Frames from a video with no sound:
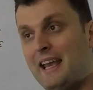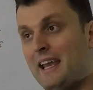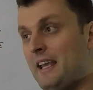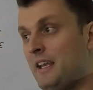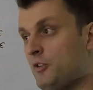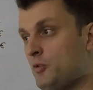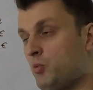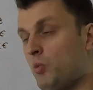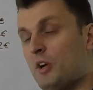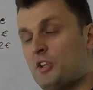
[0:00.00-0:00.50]

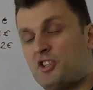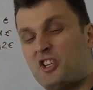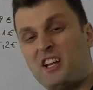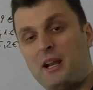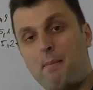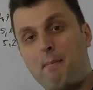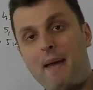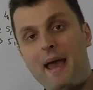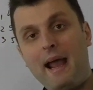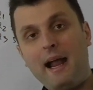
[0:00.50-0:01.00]
is what's
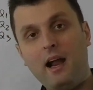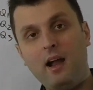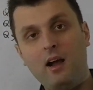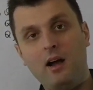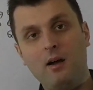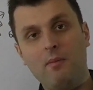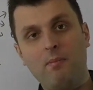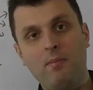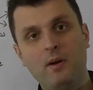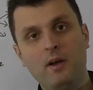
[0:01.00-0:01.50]
going to back
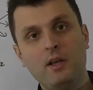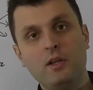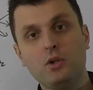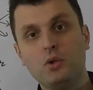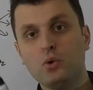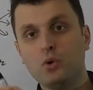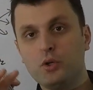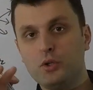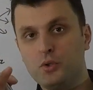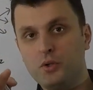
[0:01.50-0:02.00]
up
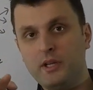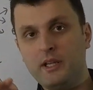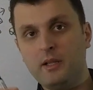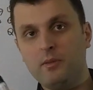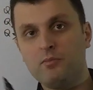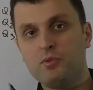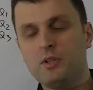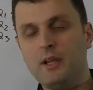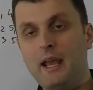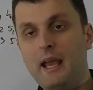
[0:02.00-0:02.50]
your
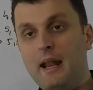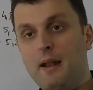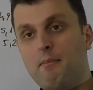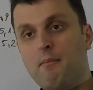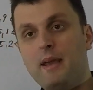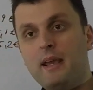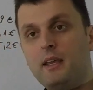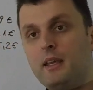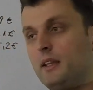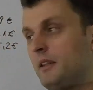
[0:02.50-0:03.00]
dreams and
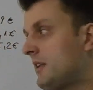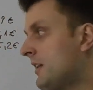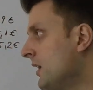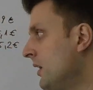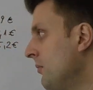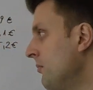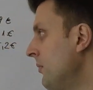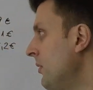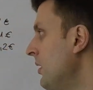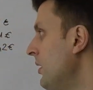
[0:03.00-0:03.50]
make it
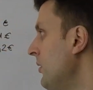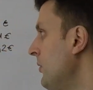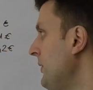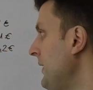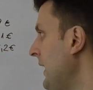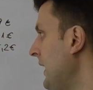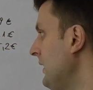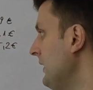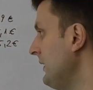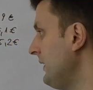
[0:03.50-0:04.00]
come
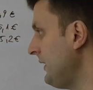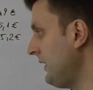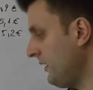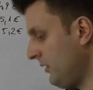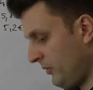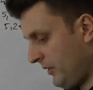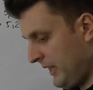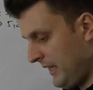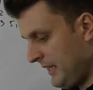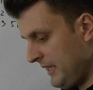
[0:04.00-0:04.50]
reality,
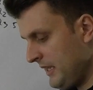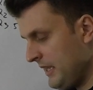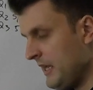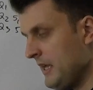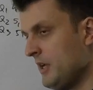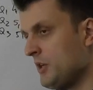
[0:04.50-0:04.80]
okay?